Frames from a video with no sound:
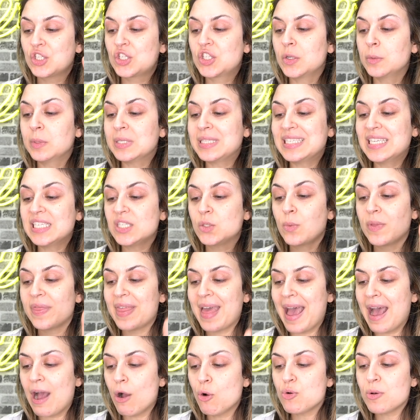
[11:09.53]
So it says
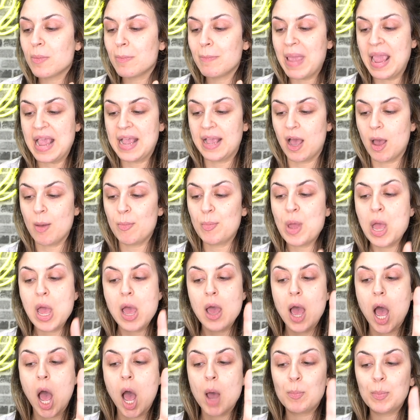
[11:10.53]
without makeup,
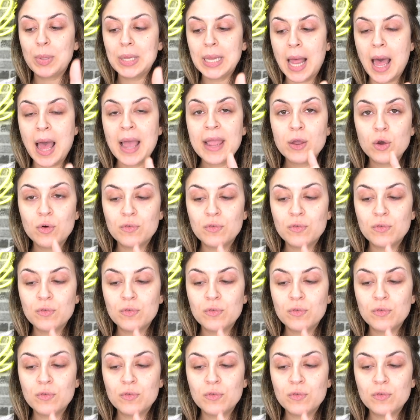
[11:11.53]
apply